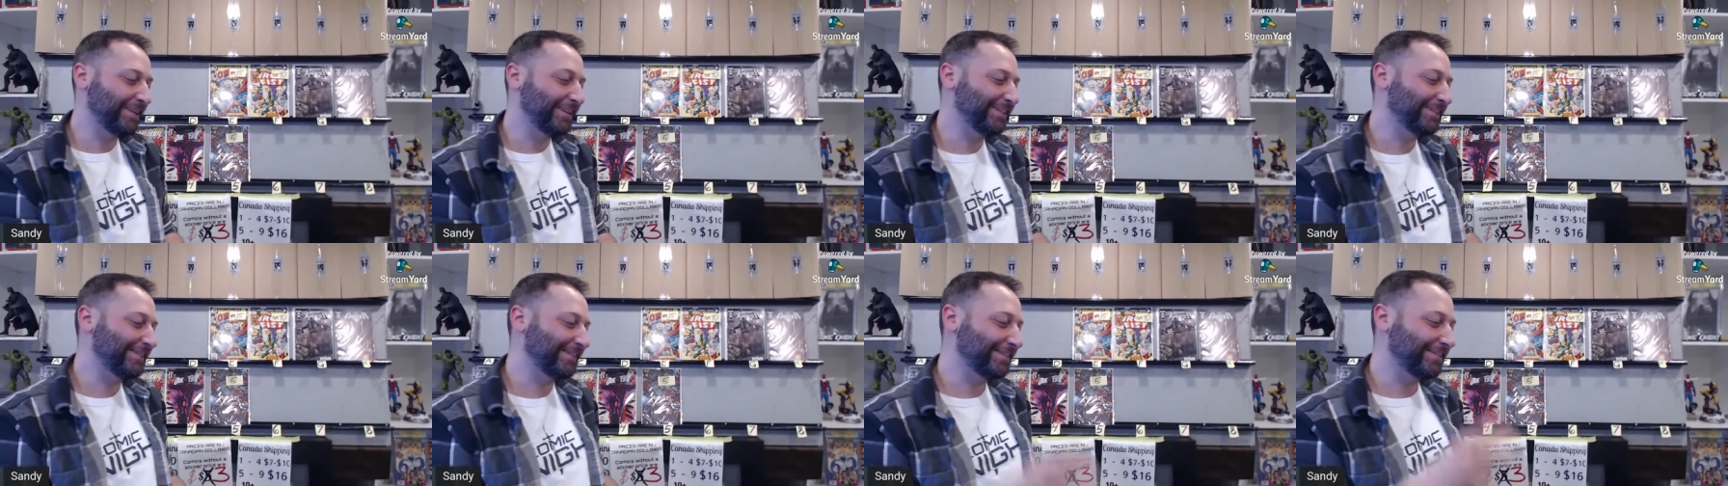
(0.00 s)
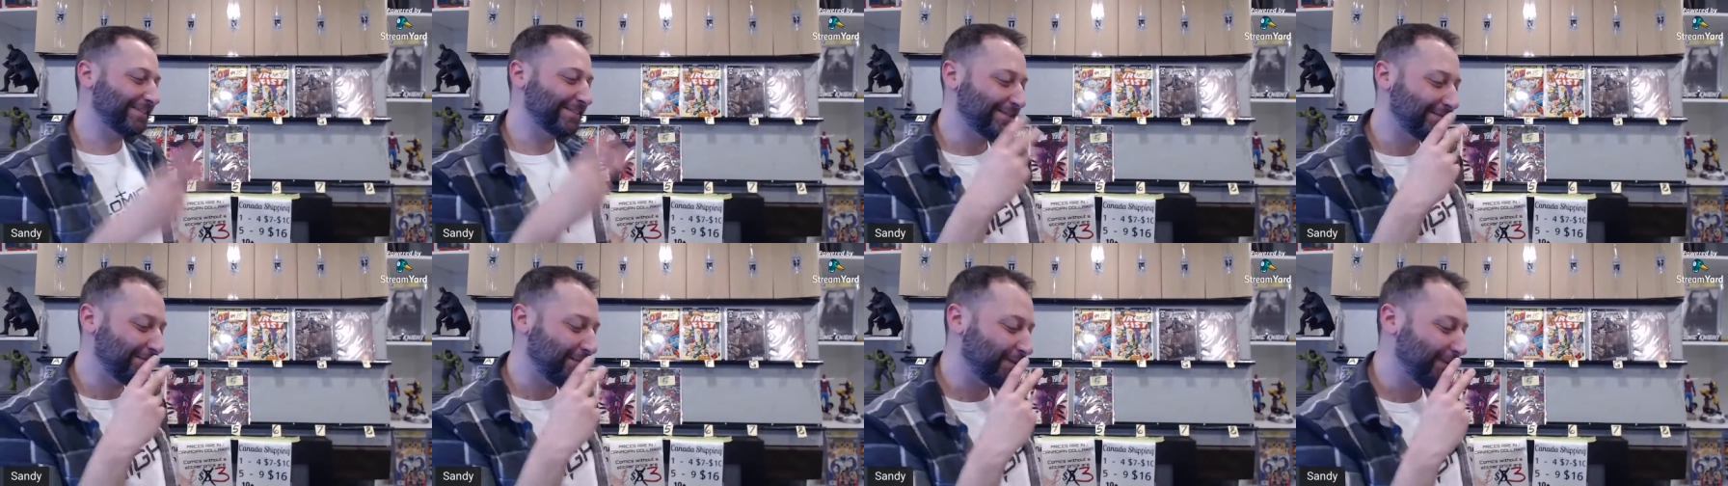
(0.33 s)
be
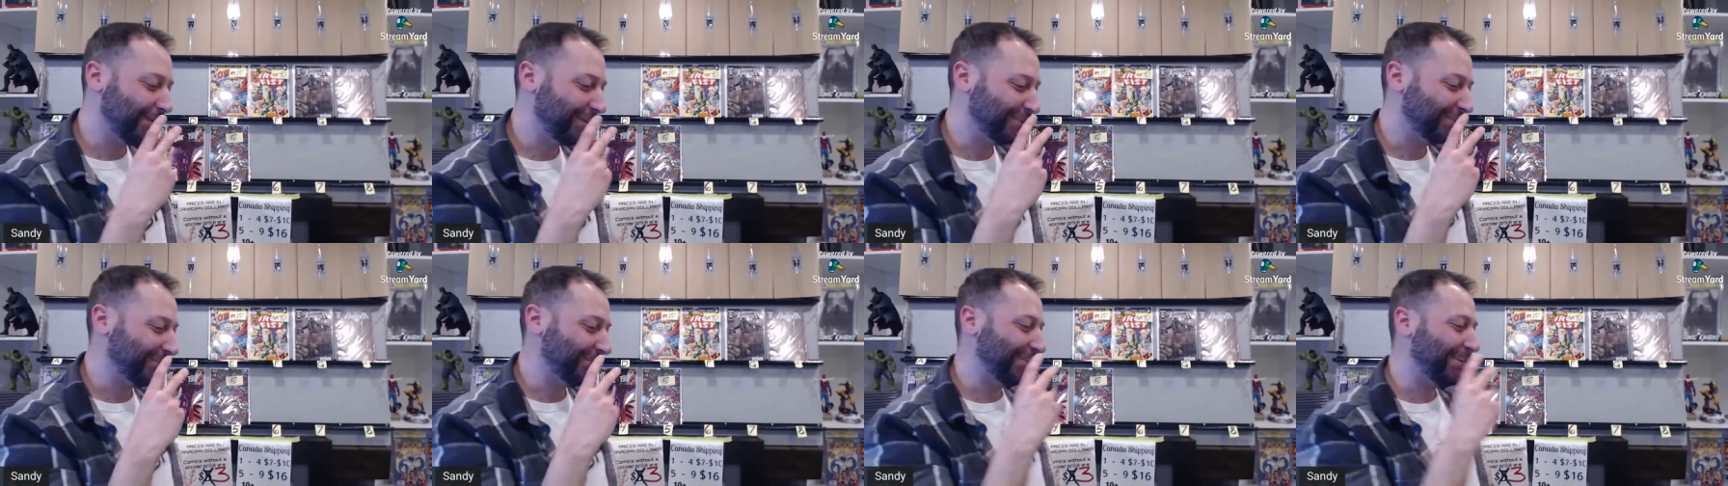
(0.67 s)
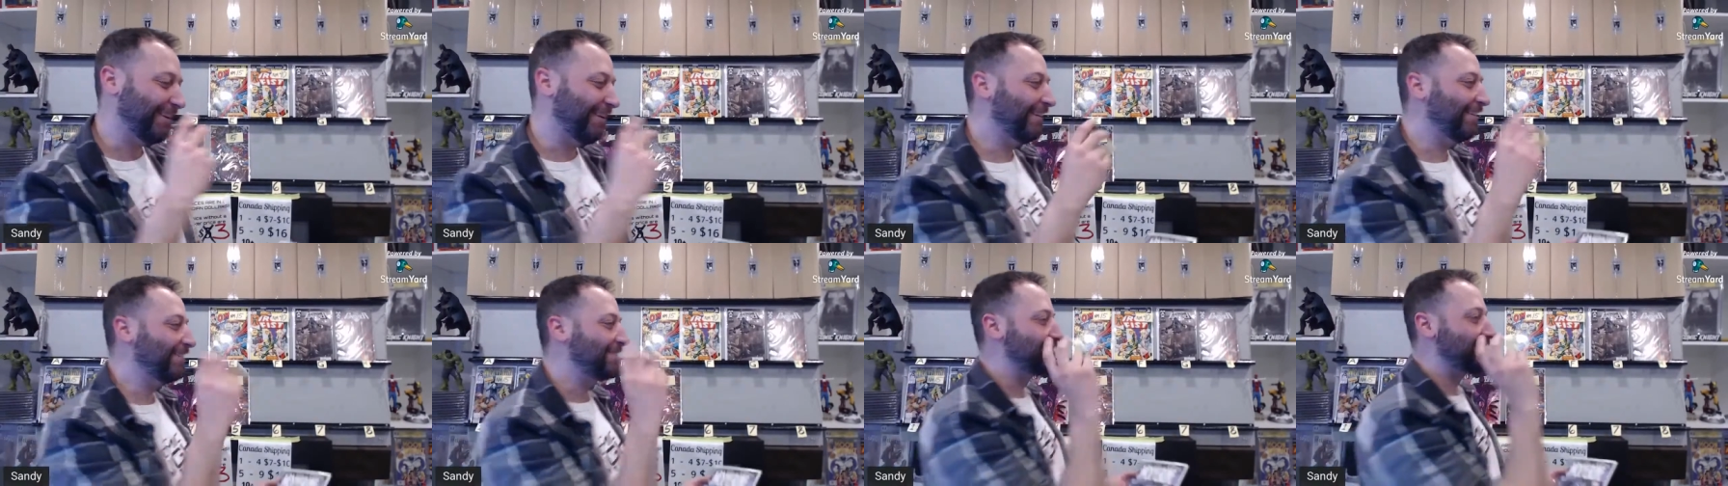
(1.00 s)
easy. Just smoking a
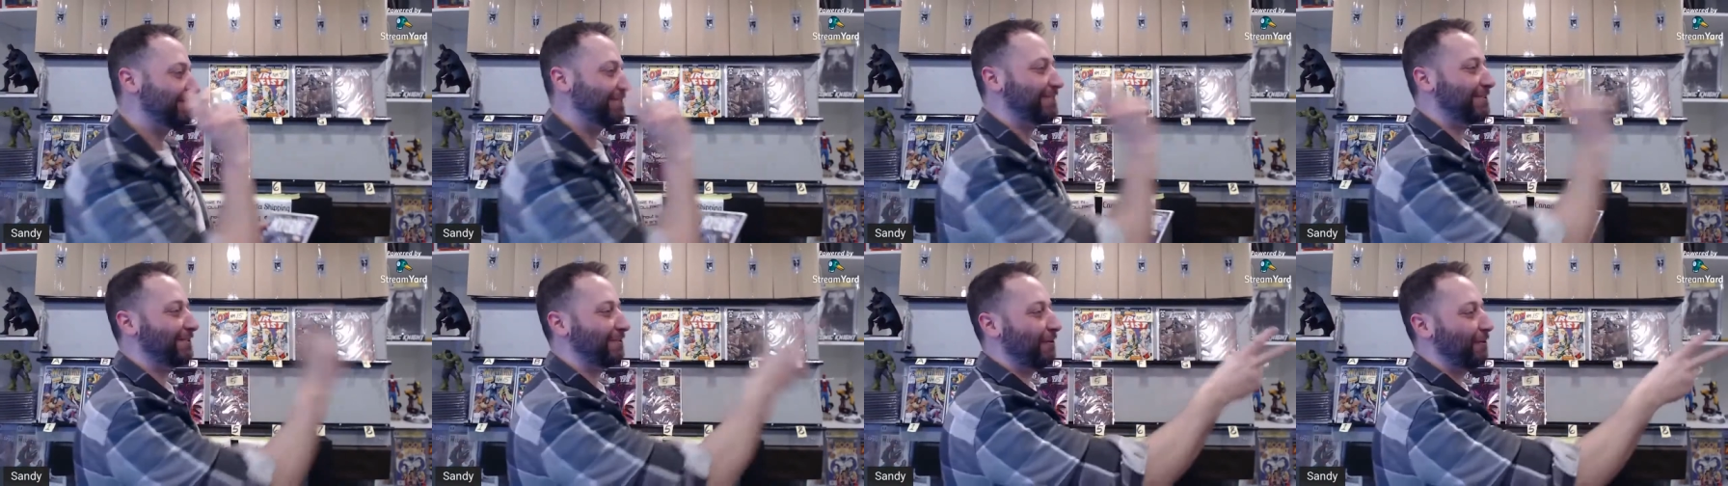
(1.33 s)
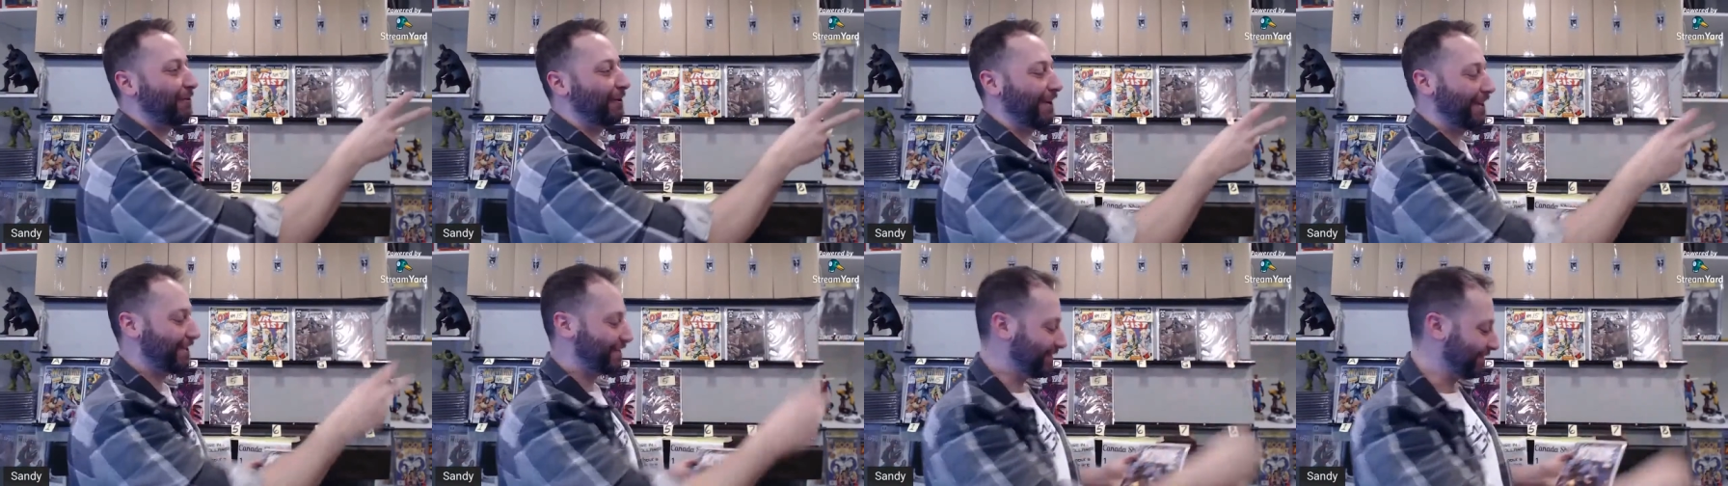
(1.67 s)
cigar and just
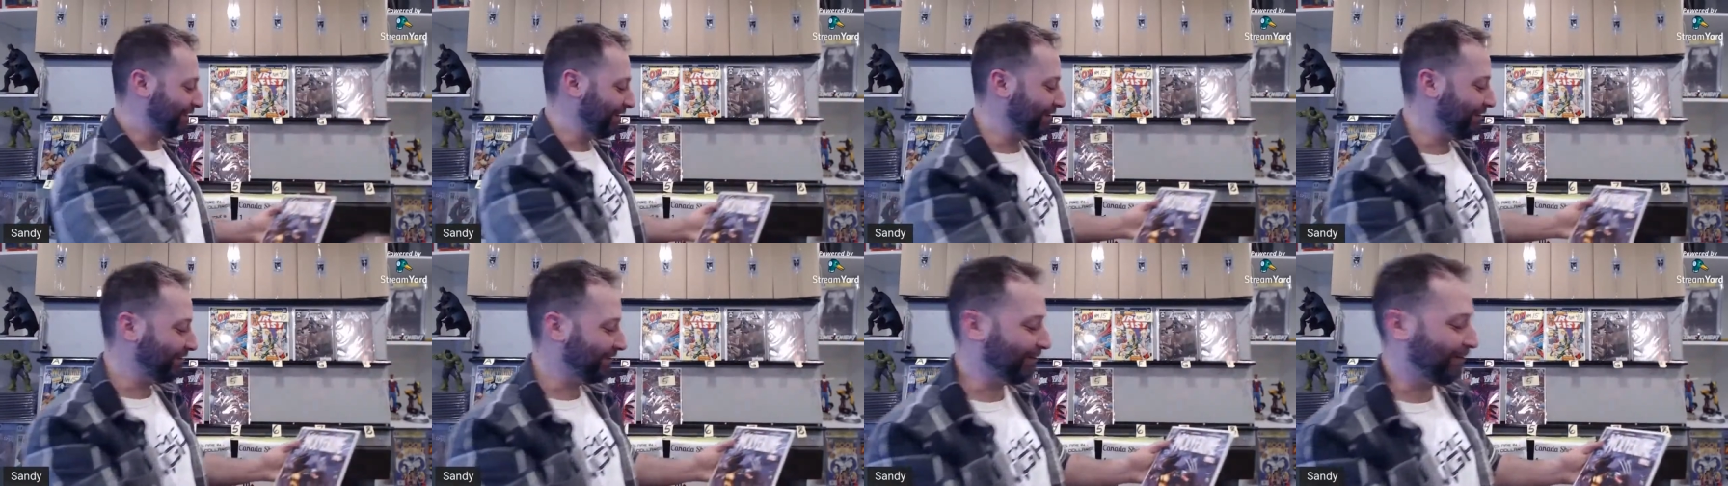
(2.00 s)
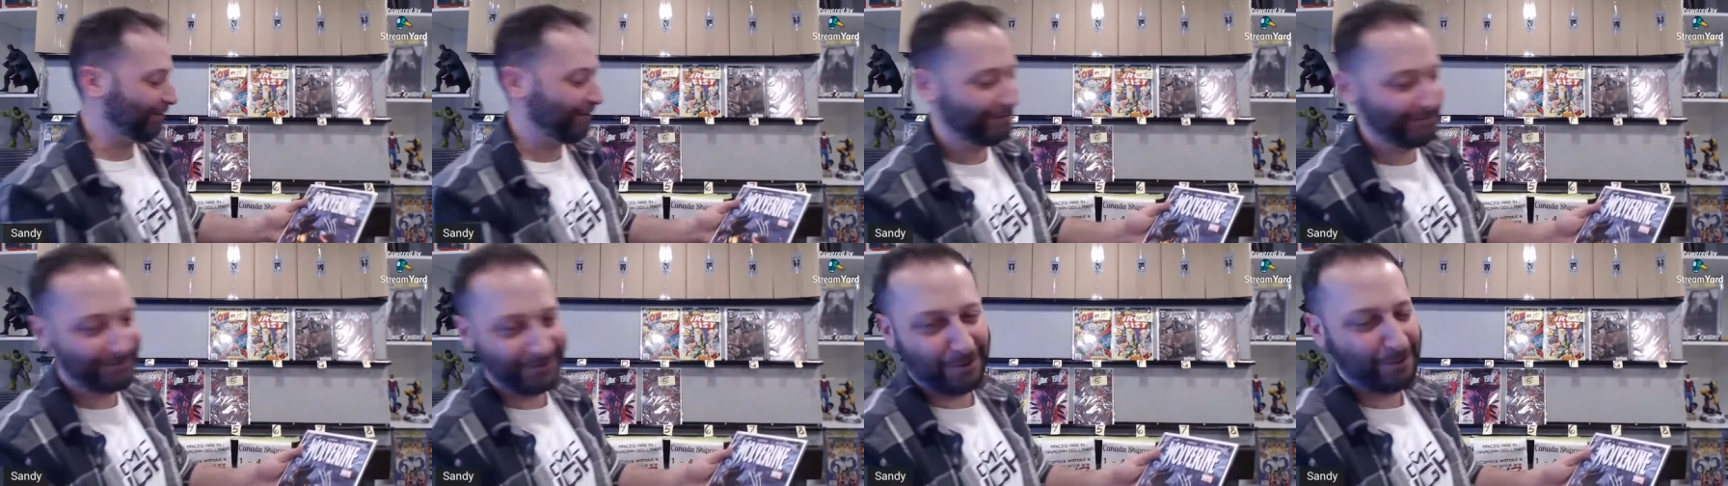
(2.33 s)
throw it at Scarecrow.